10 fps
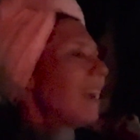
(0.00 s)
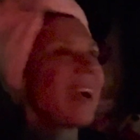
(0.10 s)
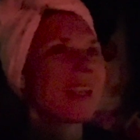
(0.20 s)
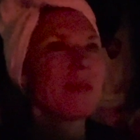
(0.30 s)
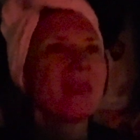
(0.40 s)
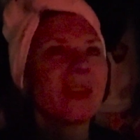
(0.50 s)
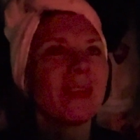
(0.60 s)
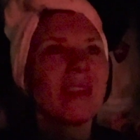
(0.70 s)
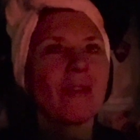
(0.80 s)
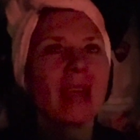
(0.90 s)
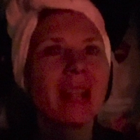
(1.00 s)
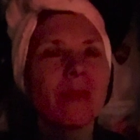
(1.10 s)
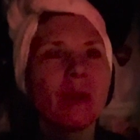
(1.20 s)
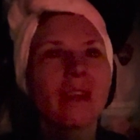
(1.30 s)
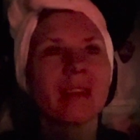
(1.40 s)
I keep seeing all these
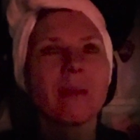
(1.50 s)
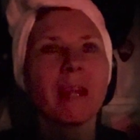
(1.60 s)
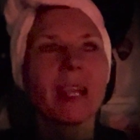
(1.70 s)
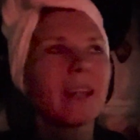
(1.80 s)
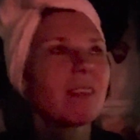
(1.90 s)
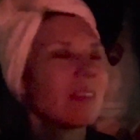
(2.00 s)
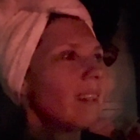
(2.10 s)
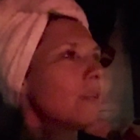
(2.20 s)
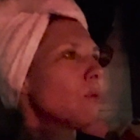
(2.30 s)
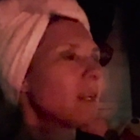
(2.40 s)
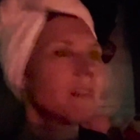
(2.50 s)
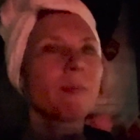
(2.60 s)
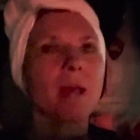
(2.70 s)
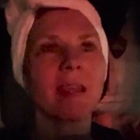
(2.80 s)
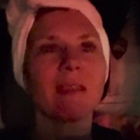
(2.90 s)
vans parked. I'm like, I just need one
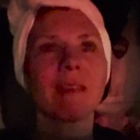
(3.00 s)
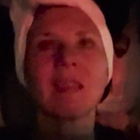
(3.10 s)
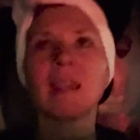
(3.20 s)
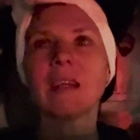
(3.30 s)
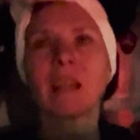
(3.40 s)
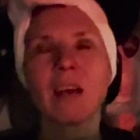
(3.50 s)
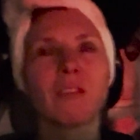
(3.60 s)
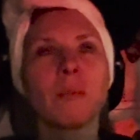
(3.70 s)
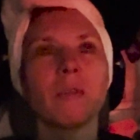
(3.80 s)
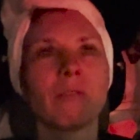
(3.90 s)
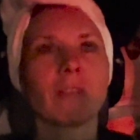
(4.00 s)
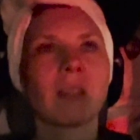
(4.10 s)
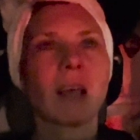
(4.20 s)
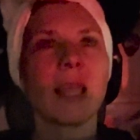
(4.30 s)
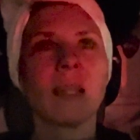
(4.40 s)
space comfortable for
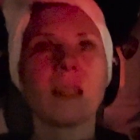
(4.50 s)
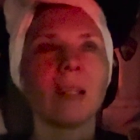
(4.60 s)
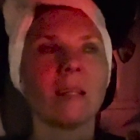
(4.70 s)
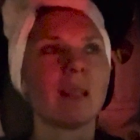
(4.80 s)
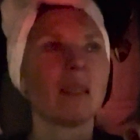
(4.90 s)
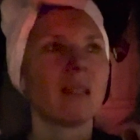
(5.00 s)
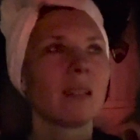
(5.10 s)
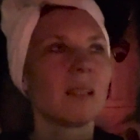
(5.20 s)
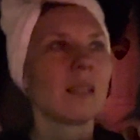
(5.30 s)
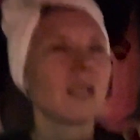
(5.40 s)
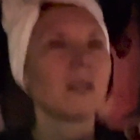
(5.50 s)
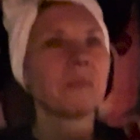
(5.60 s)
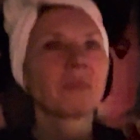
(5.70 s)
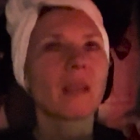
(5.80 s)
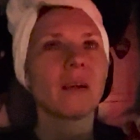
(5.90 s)
the night, you know?
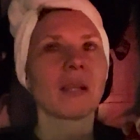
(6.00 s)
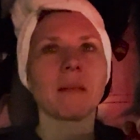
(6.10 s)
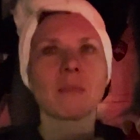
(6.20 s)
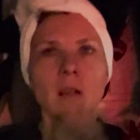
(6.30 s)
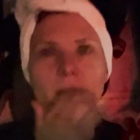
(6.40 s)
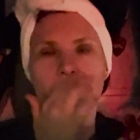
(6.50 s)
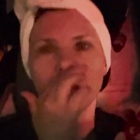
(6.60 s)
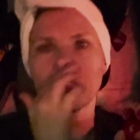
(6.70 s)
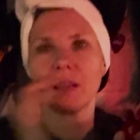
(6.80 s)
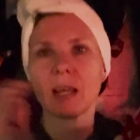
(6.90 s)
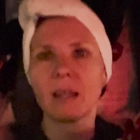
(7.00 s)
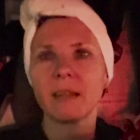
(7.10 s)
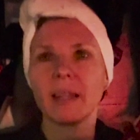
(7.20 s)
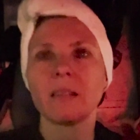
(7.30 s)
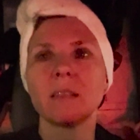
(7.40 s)
Okay, all right, I'll see you guys
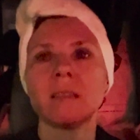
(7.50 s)
later.